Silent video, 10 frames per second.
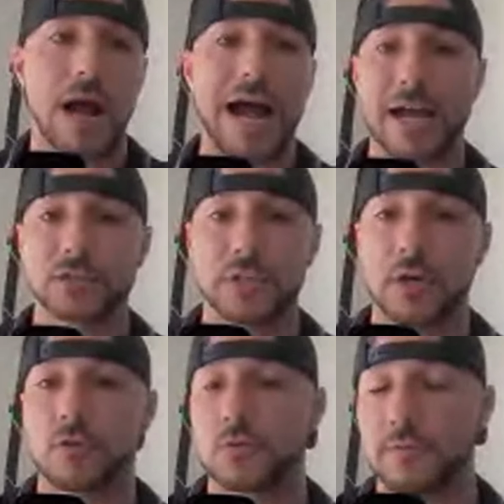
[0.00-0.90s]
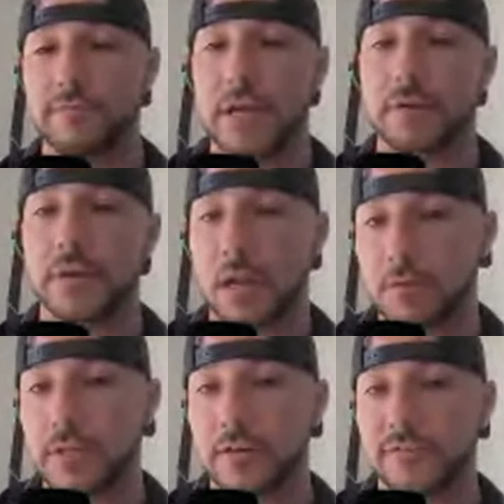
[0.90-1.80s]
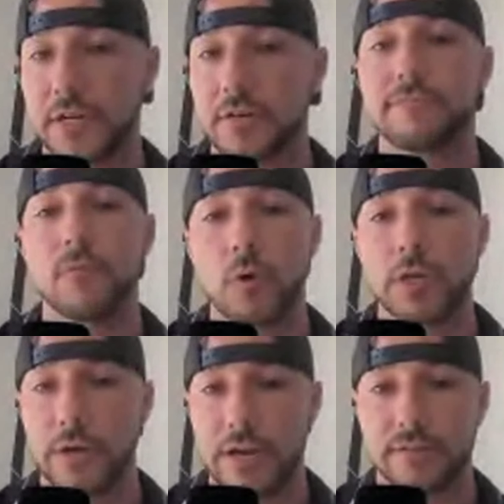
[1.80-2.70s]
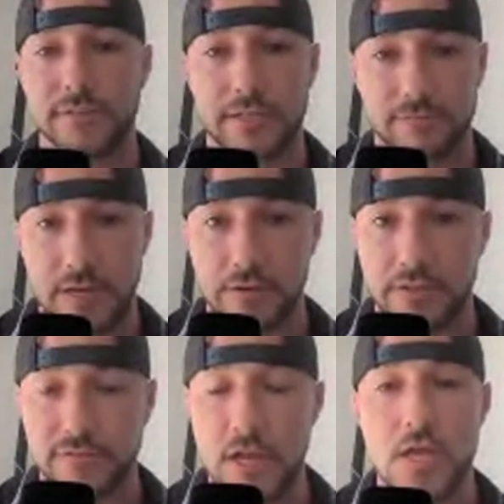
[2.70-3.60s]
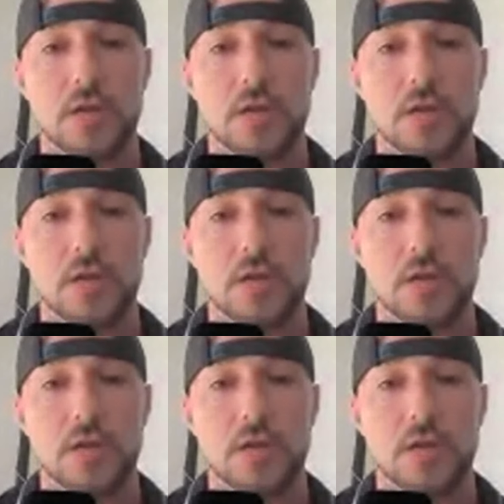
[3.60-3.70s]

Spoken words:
here, I actually go to a veteran healthcare center for United States veterans.